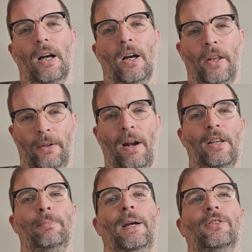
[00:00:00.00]
other
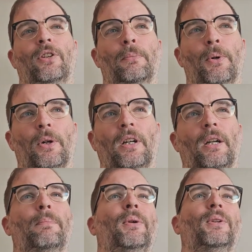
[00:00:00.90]
aspects of the book kind
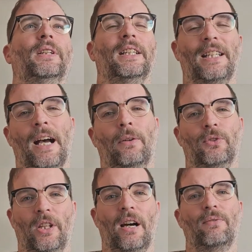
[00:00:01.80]
of pulled it down
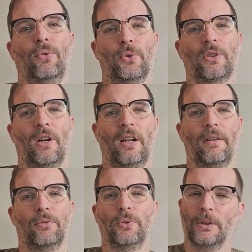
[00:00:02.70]
to that four star
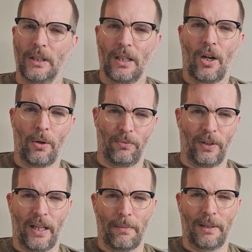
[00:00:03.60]
level.
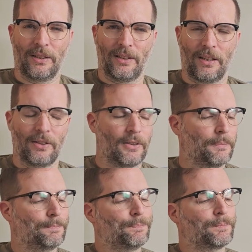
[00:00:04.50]
Hopefully that makes sense.
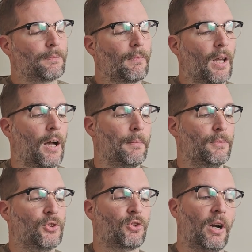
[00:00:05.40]
Um,
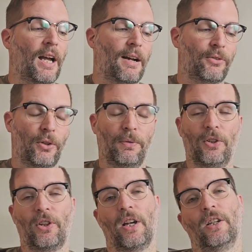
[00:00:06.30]
straight after I
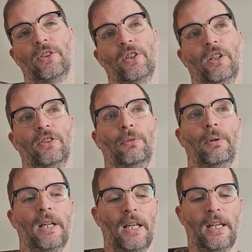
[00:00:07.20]
finished that, I started
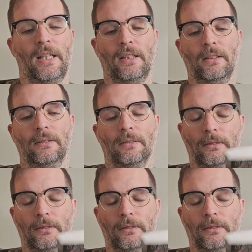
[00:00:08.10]
reading